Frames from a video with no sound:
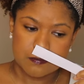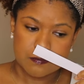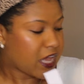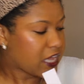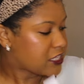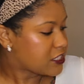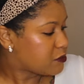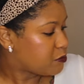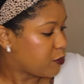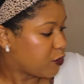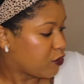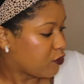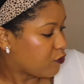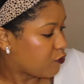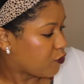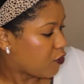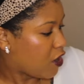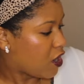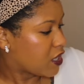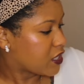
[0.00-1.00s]
That's
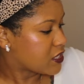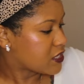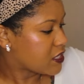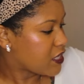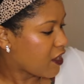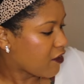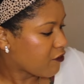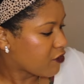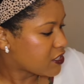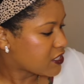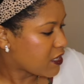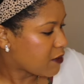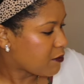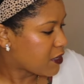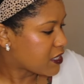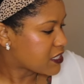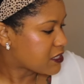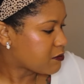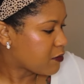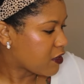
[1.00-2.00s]
beautiful. Honestly, every time
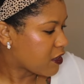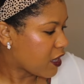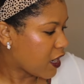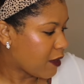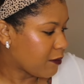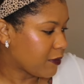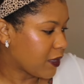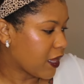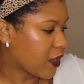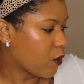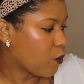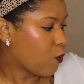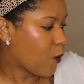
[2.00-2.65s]
I smell it, I'm like,